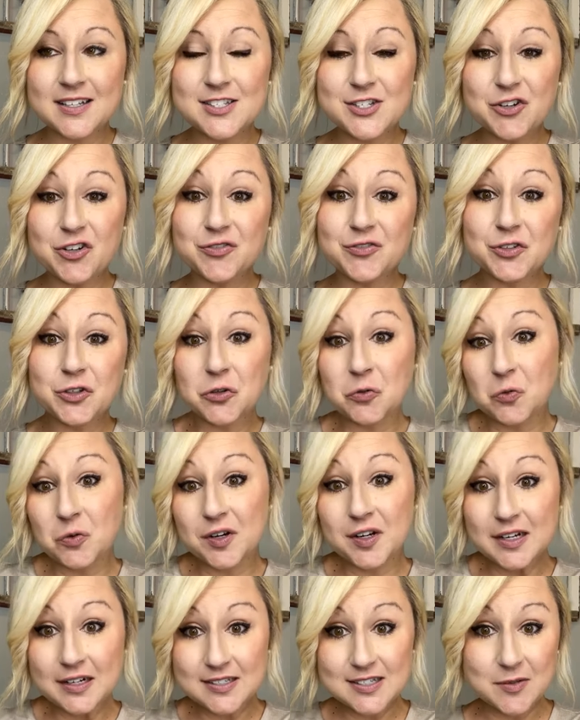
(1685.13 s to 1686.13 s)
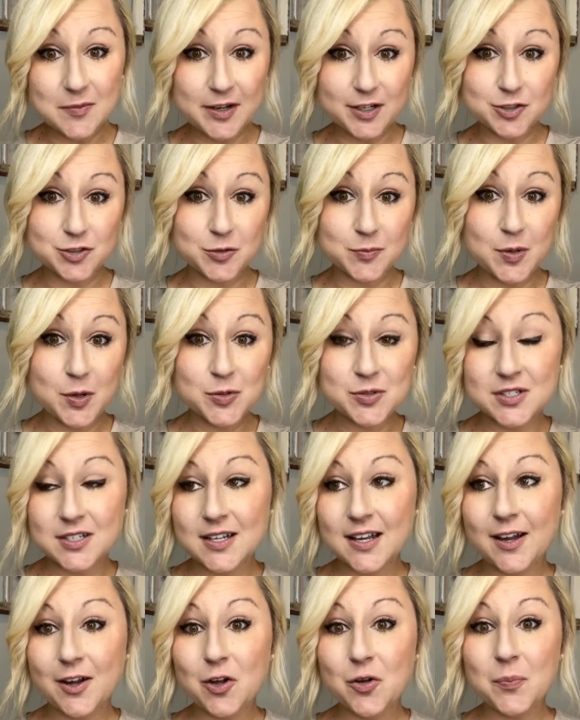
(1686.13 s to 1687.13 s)
So if you're wanting some extra posing
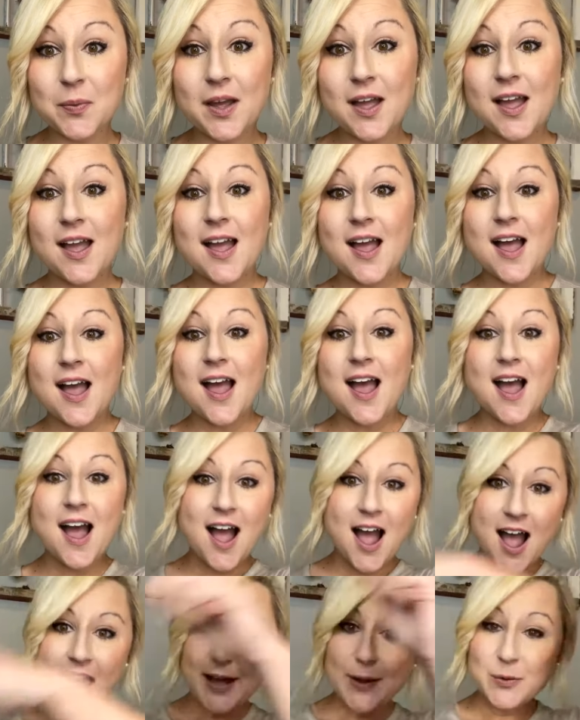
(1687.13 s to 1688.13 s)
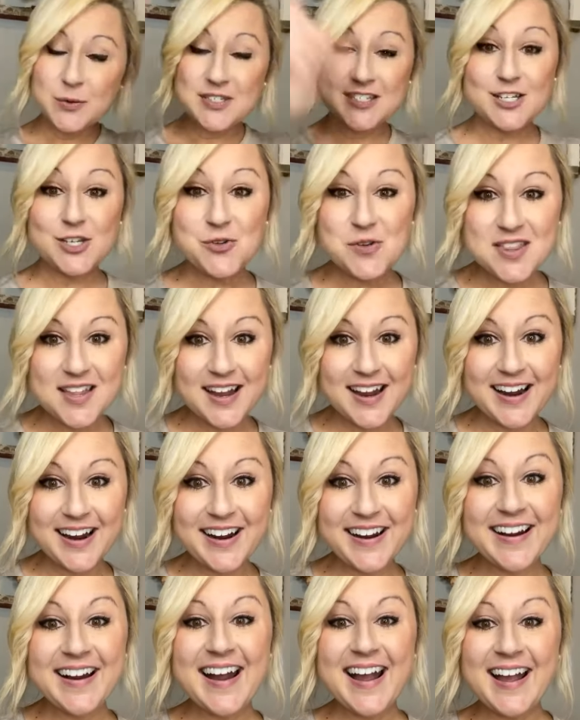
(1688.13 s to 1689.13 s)
help, I will see you in
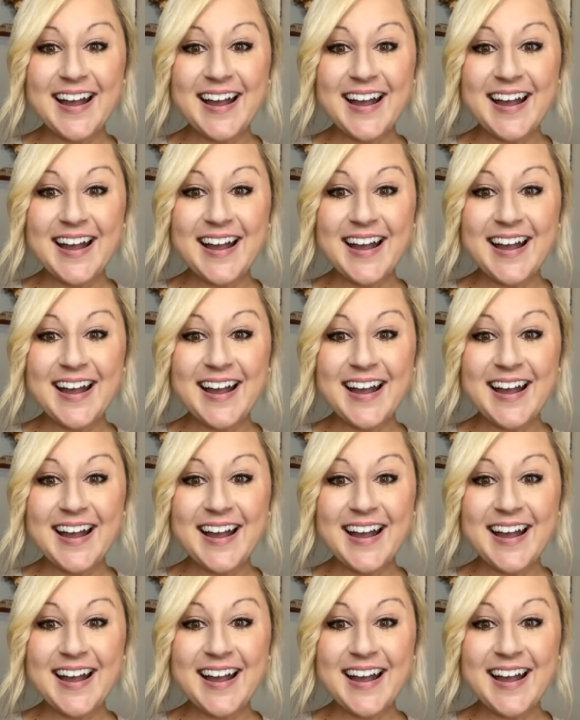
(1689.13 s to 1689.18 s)
there.